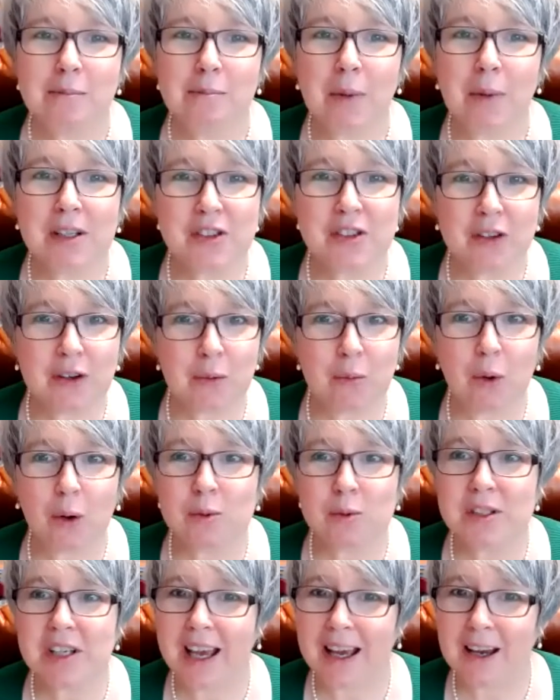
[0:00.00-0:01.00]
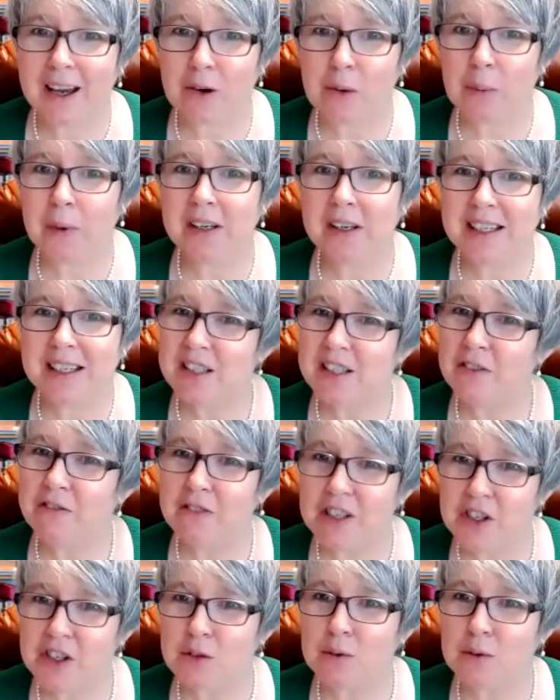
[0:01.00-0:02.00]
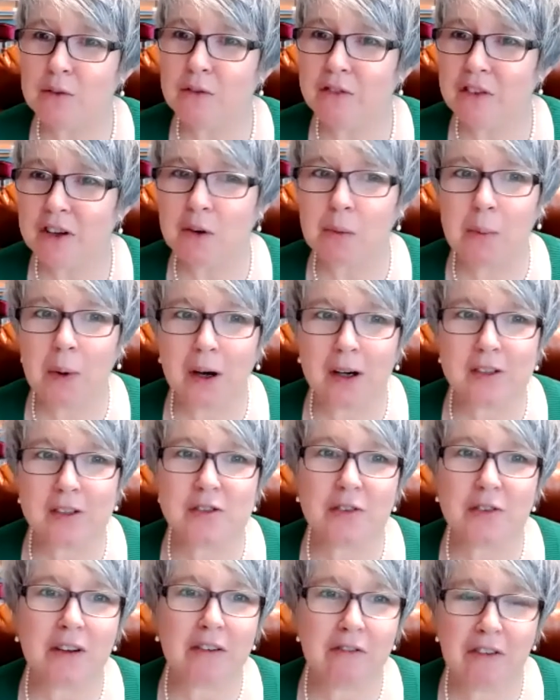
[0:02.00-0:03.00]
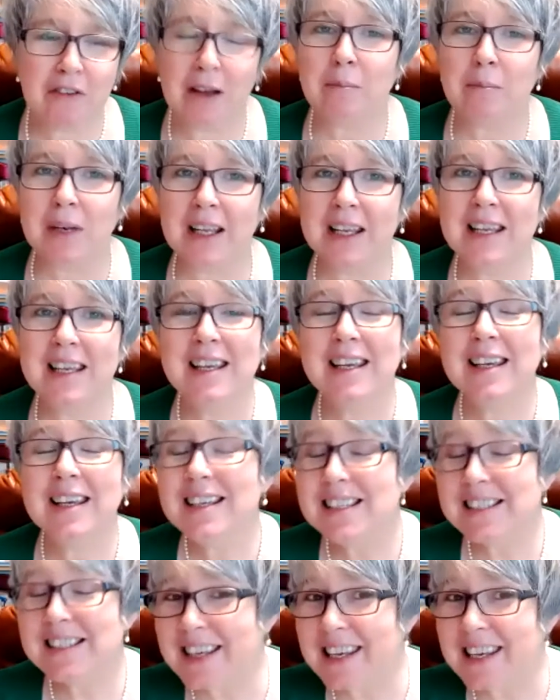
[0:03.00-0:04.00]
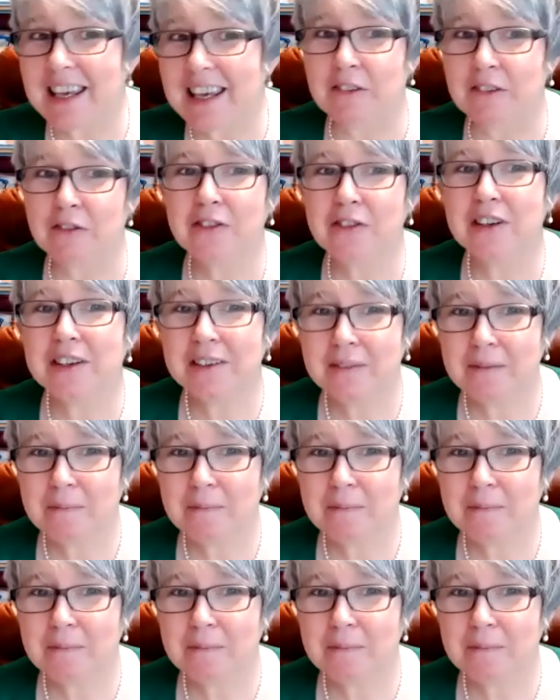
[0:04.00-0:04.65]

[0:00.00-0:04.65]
by doing what would help an individual feel part of our family is a gift.